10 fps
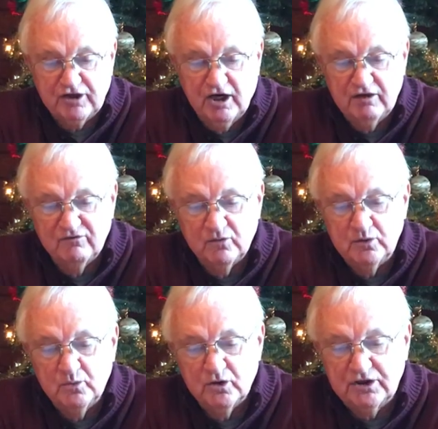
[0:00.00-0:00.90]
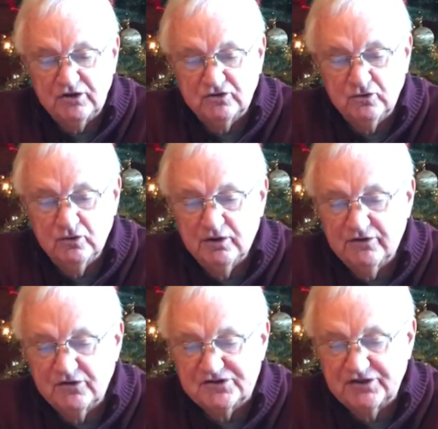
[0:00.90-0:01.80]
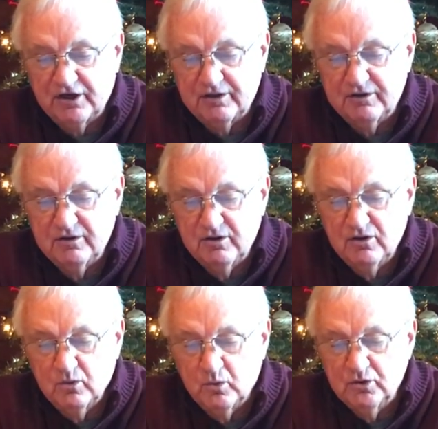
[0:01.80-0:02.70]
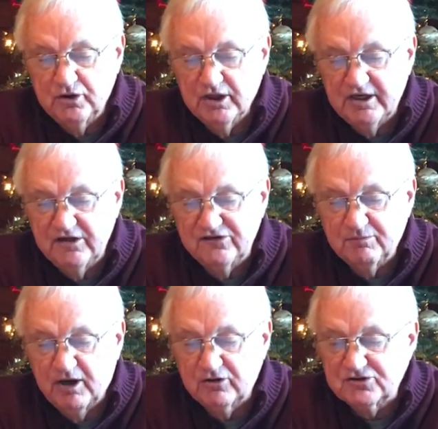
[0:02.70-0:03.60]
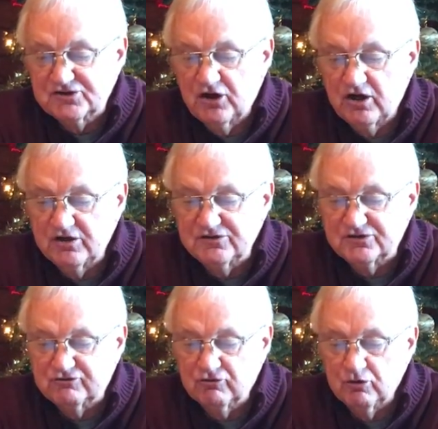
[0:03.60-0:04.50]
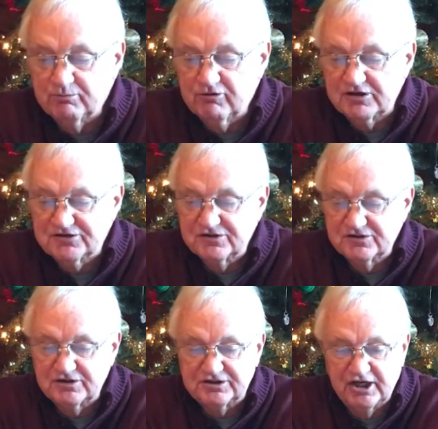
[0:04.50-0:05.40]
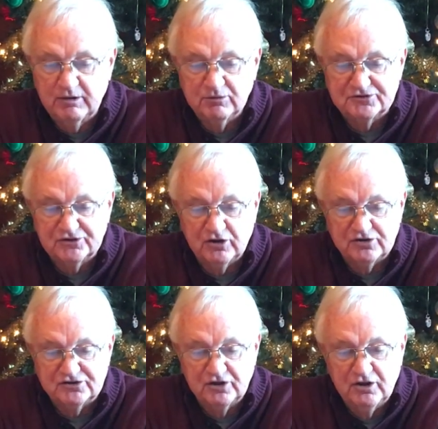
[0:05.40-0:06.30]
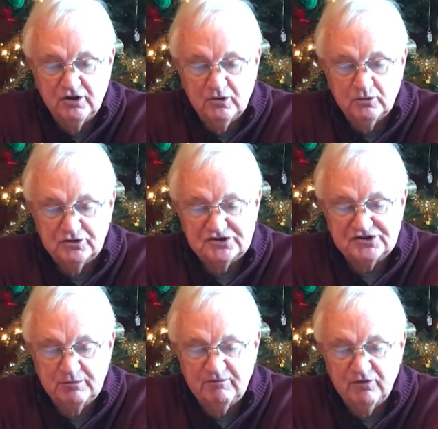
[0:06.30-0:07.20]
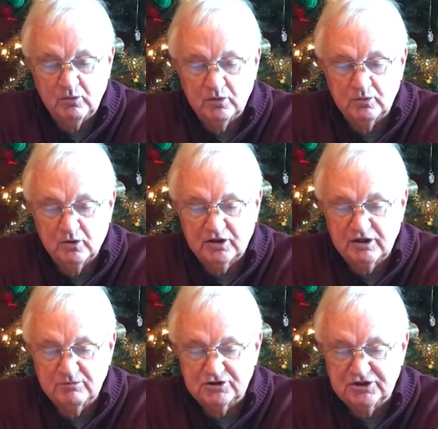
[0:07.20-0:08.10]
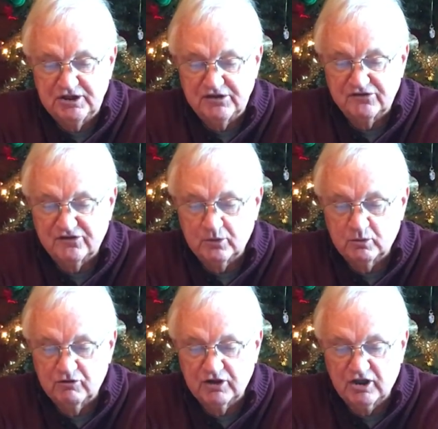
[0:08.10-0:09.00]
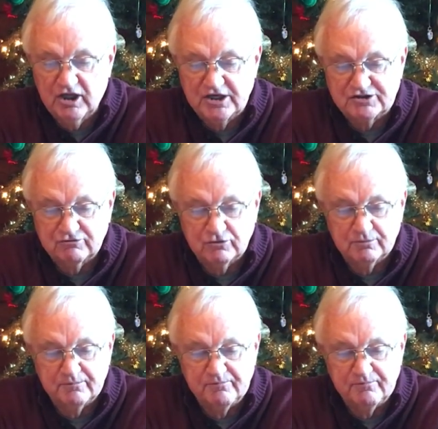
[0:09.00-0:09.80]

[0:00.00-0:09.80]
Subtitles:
kind of woodworking tool under the sun. Wood lathes, miter saws, drill presses, and table saws were just some of the woodworking machines that were in the classroom.